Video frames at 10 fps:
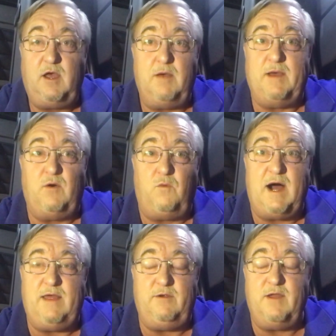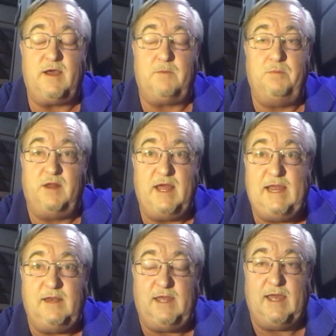about why they're not
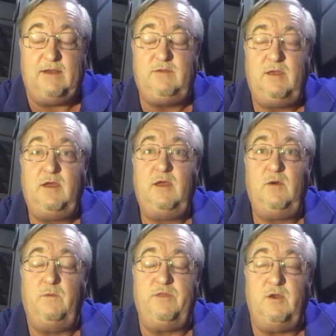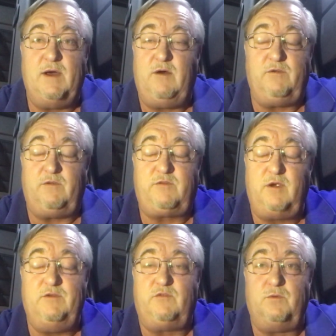compliant yet with the new hours of
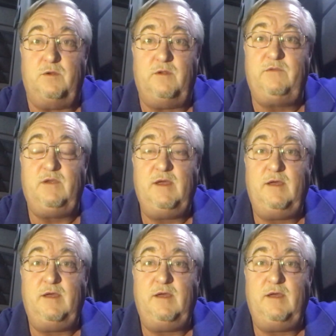service rules,